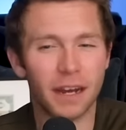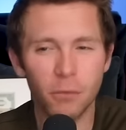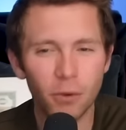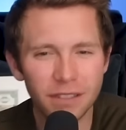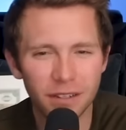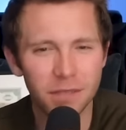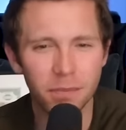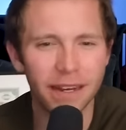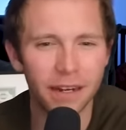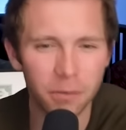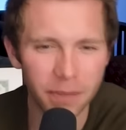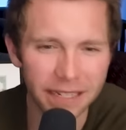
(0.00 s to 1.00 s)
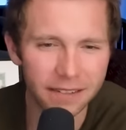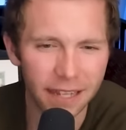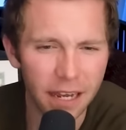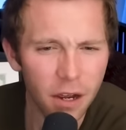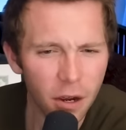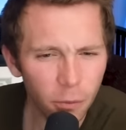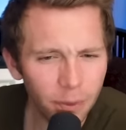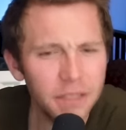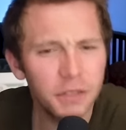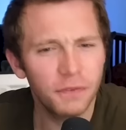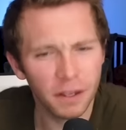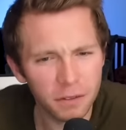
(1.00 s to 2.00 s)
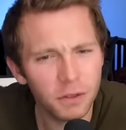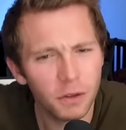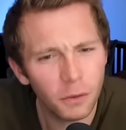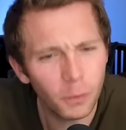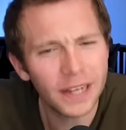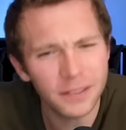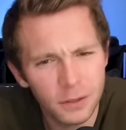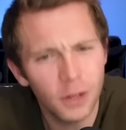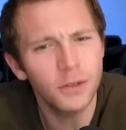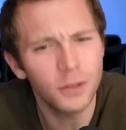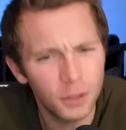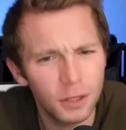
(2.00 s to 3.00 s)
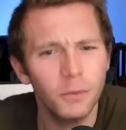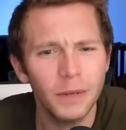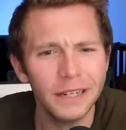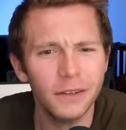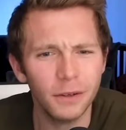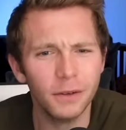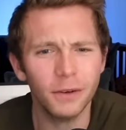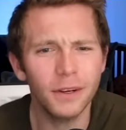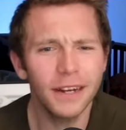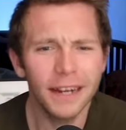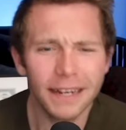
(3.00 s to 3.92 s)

I'm always asked by LPs like, which funds on the West Coast should we do?